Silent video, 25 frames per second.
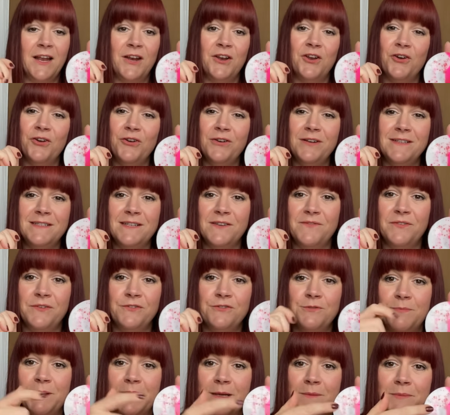Not only is it
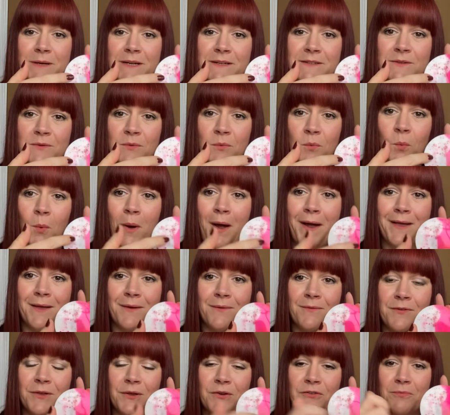fuchsia pink, but it's white
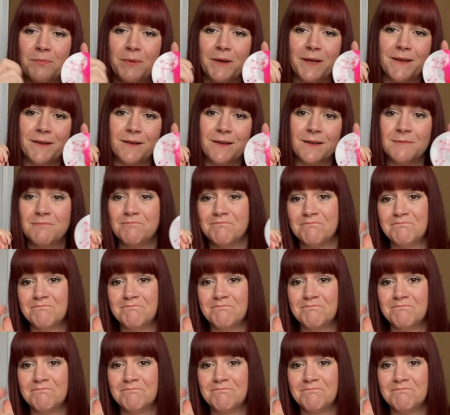fuchsia pink.